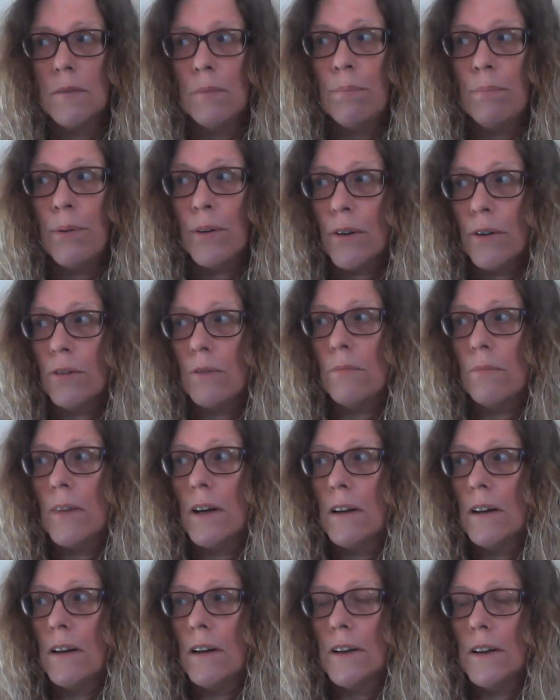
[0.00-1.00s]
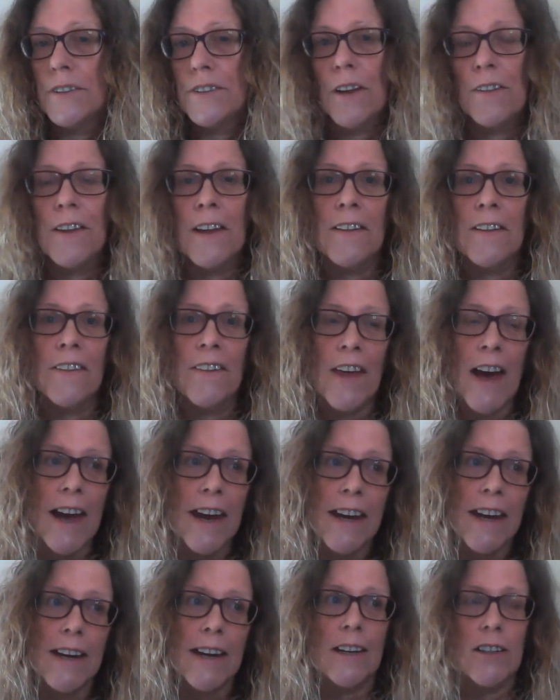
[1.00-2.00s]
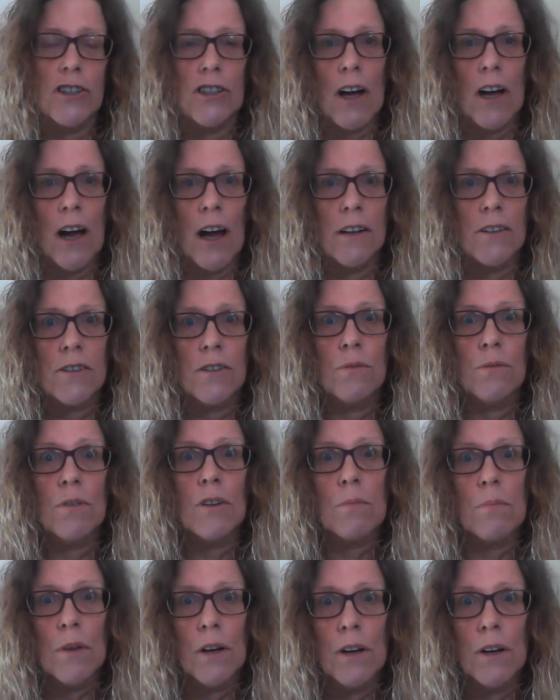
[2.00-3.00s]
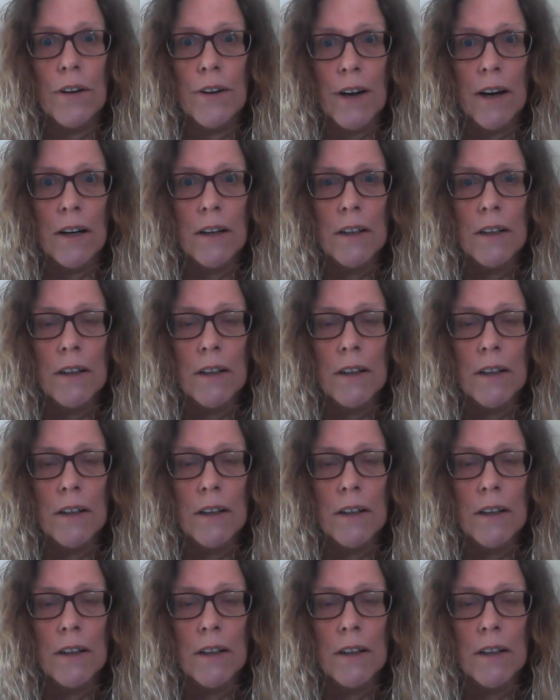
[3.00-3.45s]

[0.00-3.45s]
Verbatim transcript: Boom. So then they get charged with murder.